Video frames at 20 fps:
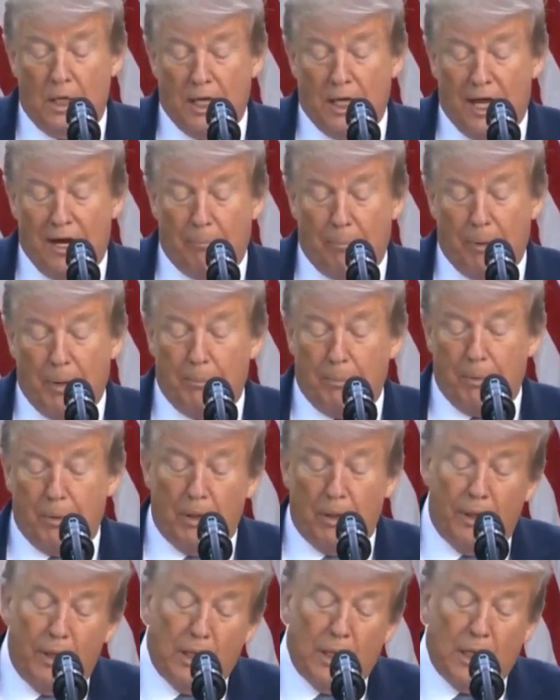a lot of
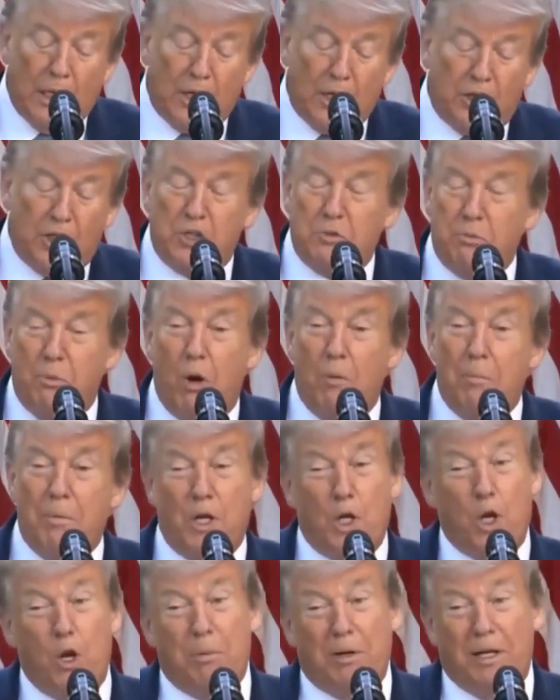people, and at this
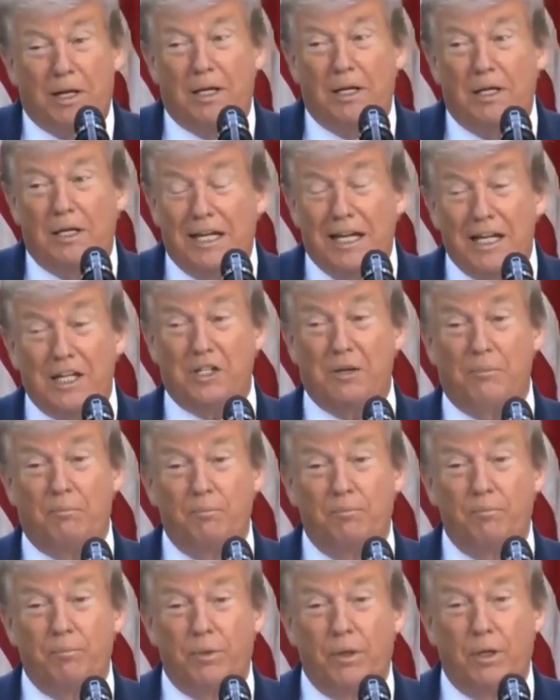moment, nobody needs
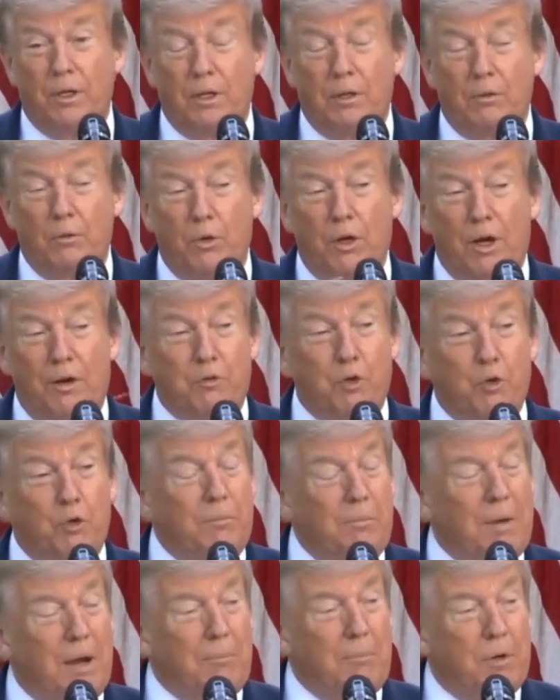them. We have to
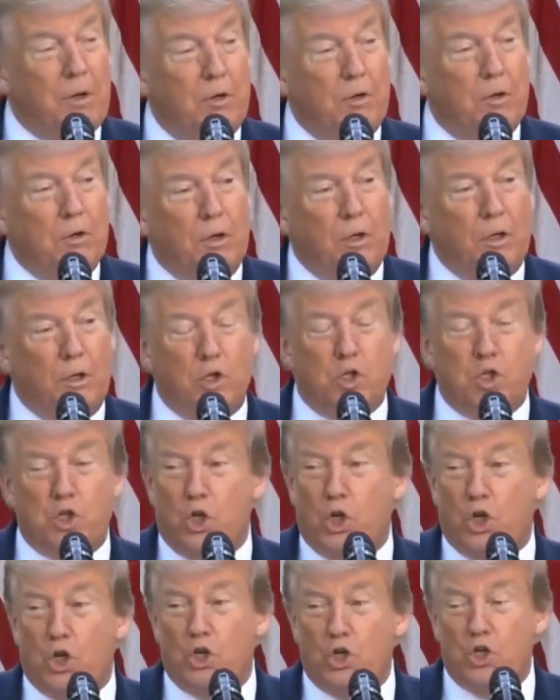remember, during the
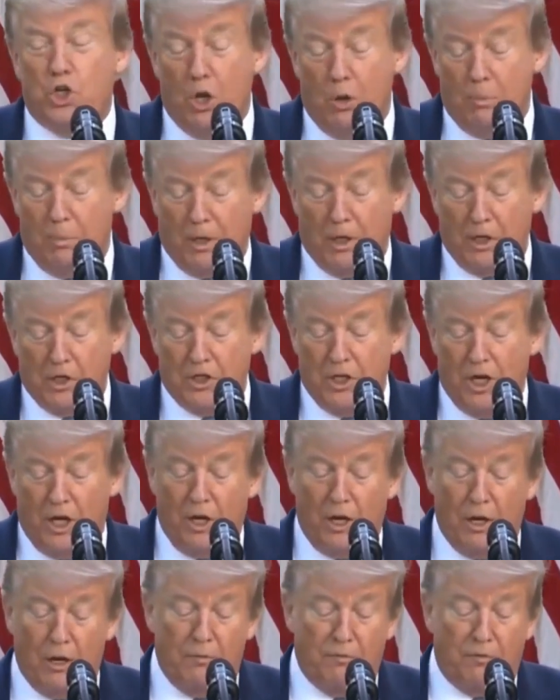surge, nobody's
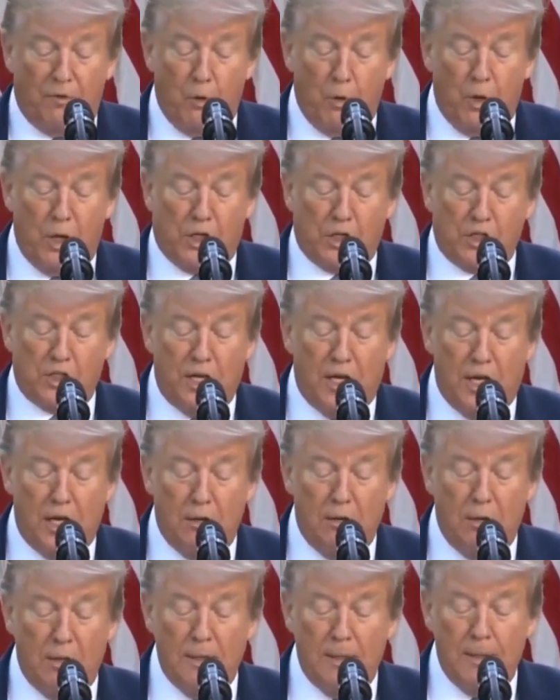needed them for weeks
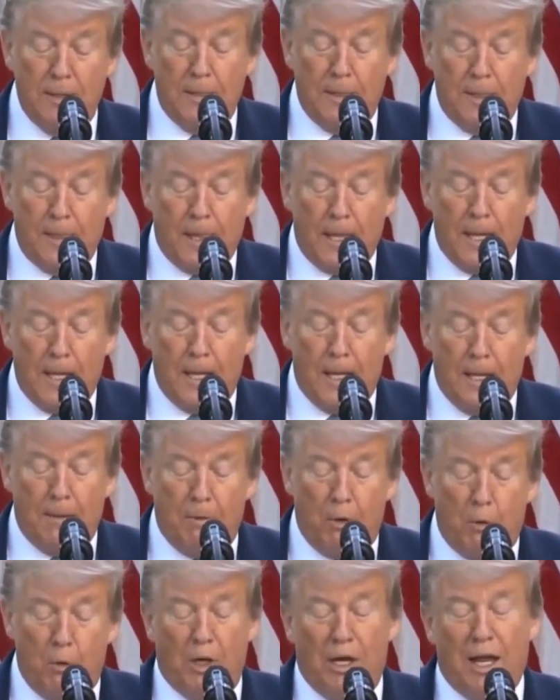now.
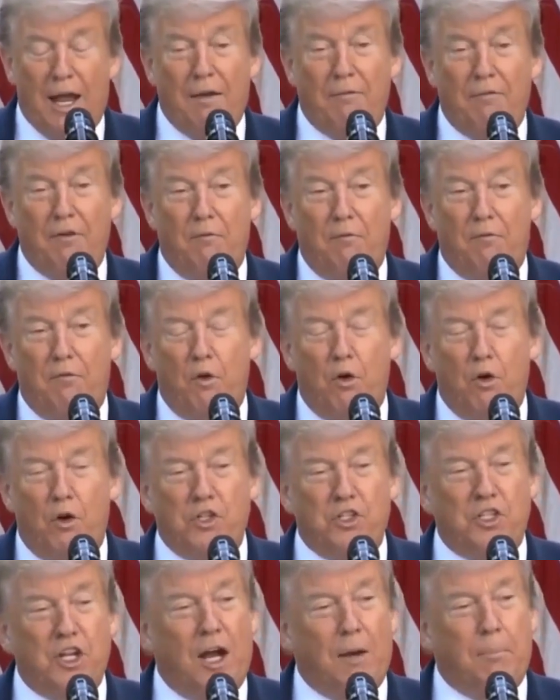But we'll have them
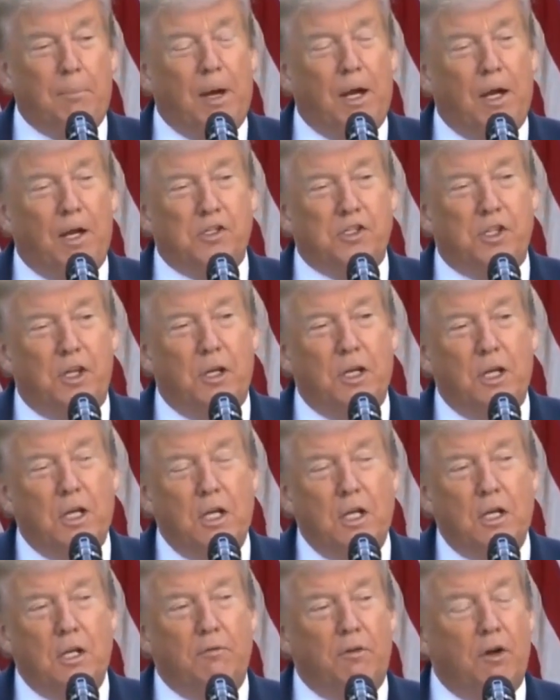for stockpiles, and
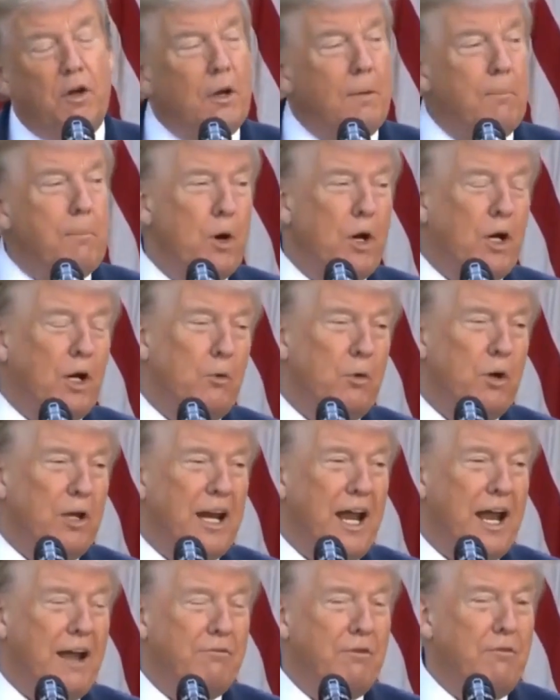very importantly, we're
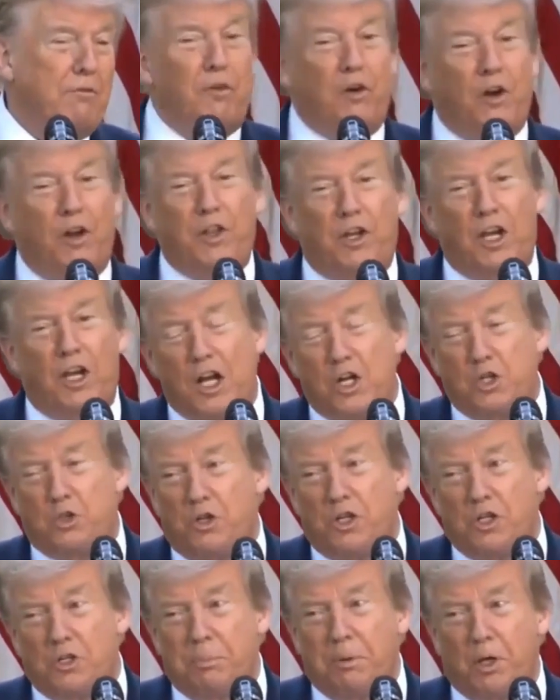going to have them for other
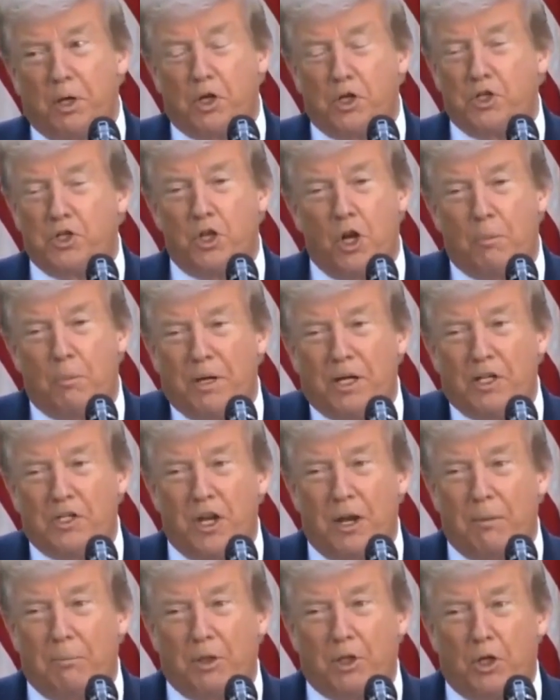countries because
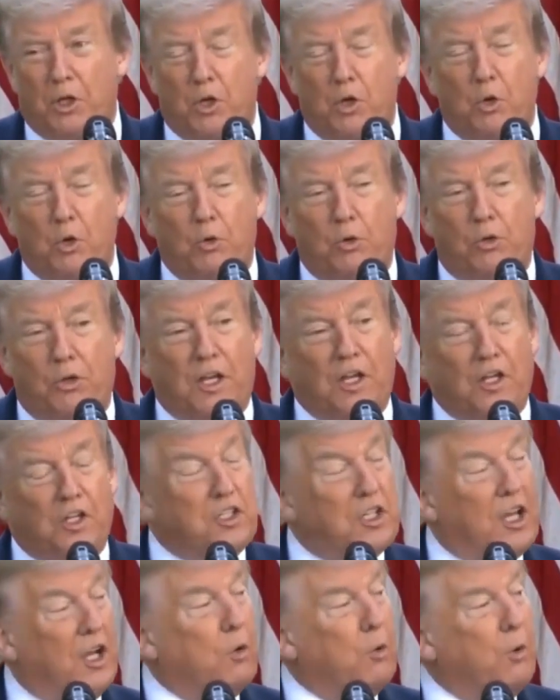nobody's able to do
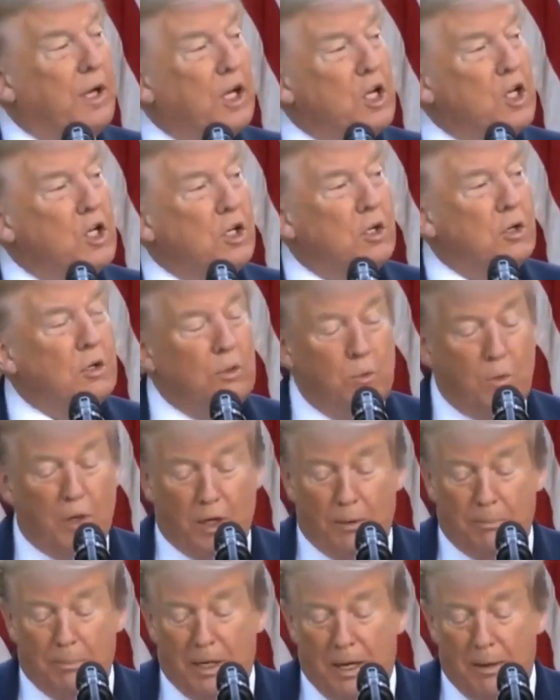things like we can do, and
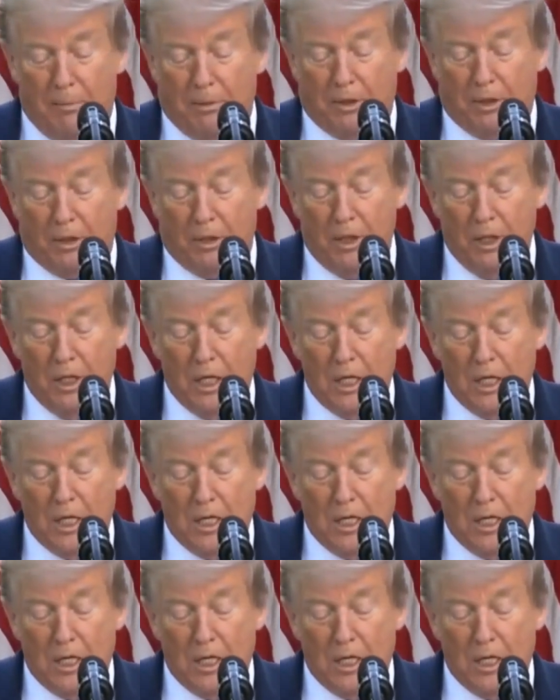we're going to be able to